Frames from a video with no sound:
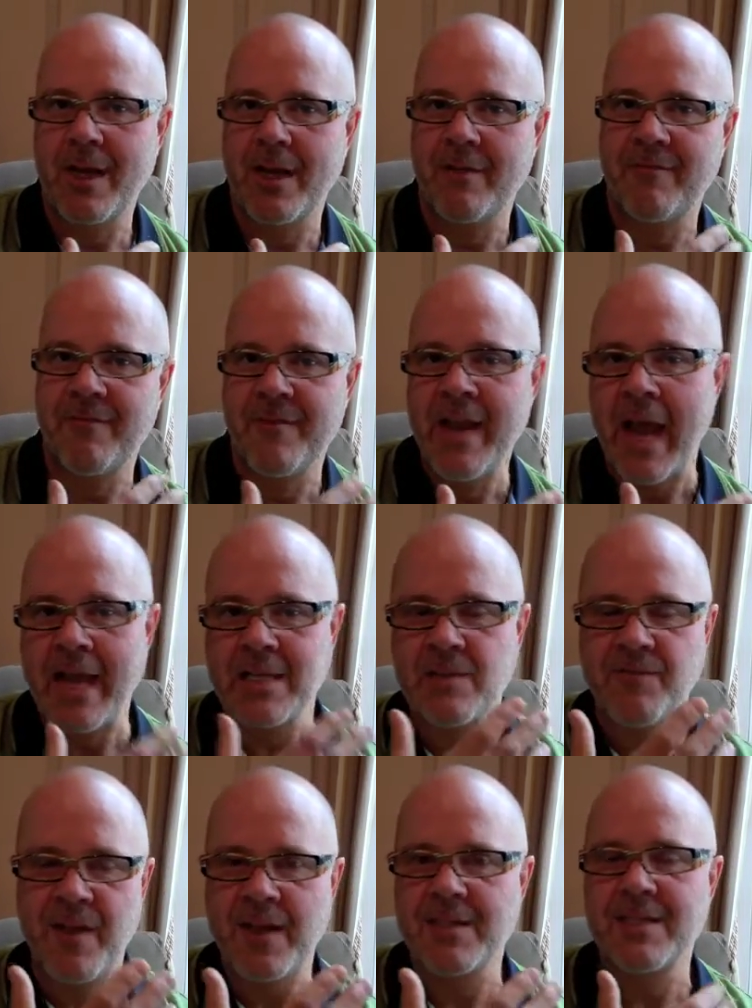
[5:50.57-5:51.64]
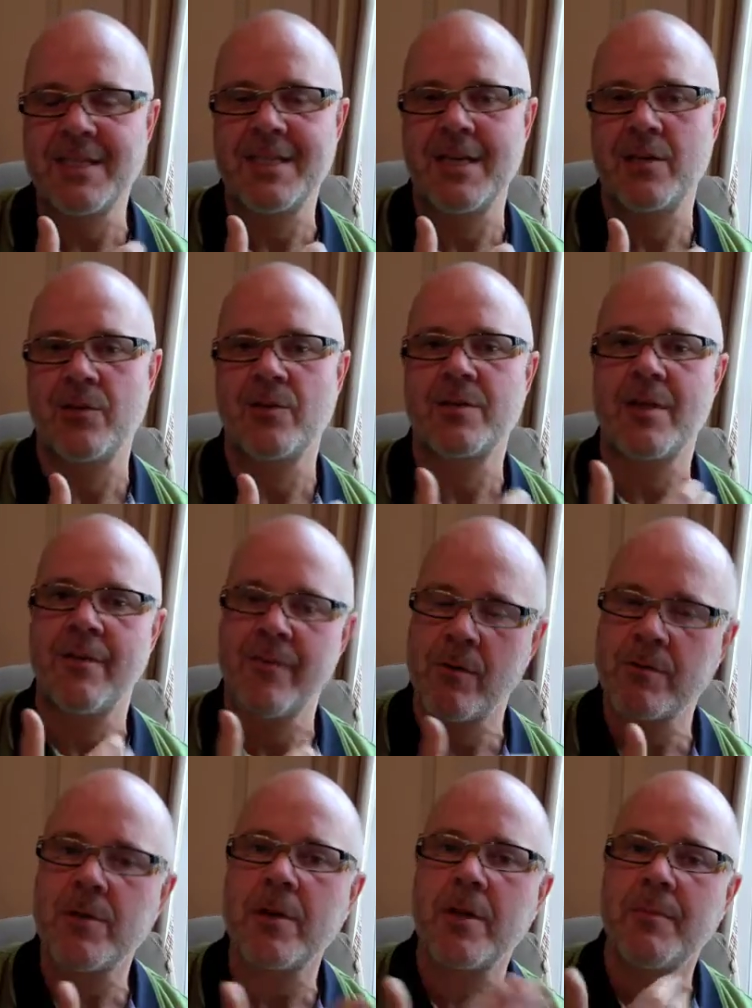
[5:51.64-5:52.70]
kind of nice fancy dinners, and
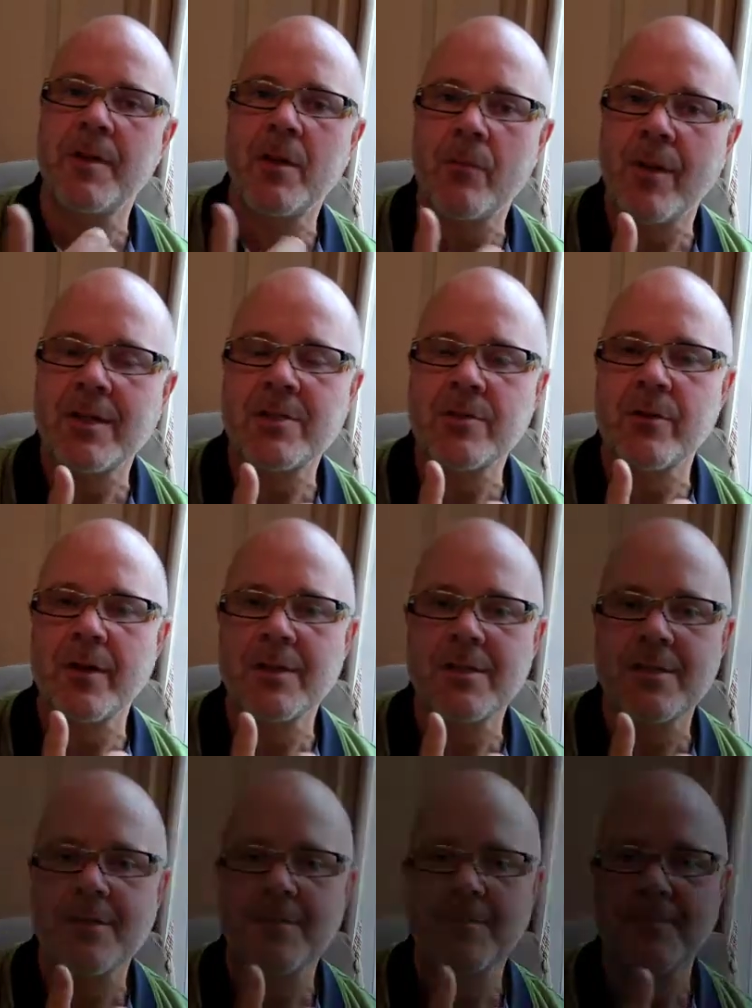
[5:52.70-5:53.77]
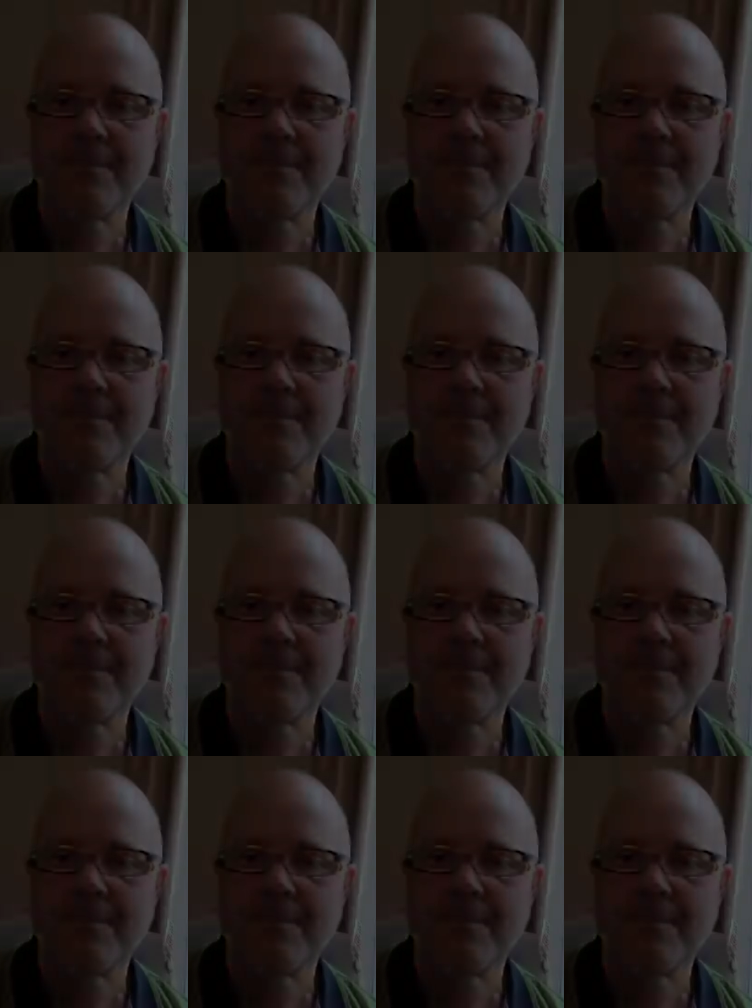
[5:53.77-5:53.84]
those are going to be in restaurants.